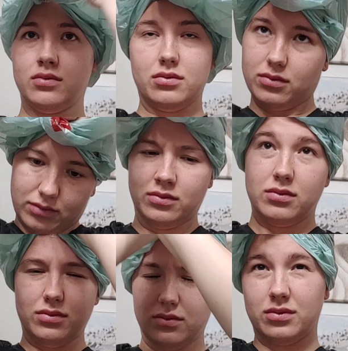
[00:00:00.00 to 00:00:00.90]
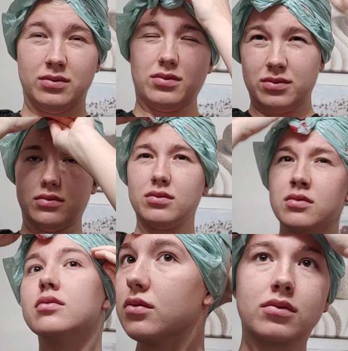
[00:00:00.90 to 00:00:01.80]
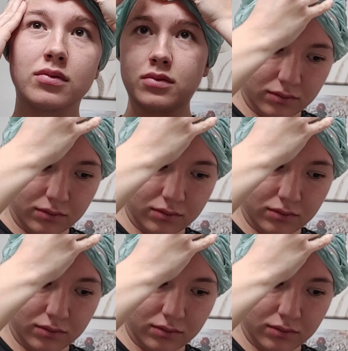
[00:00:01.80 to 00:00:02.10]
Letting that sit and process for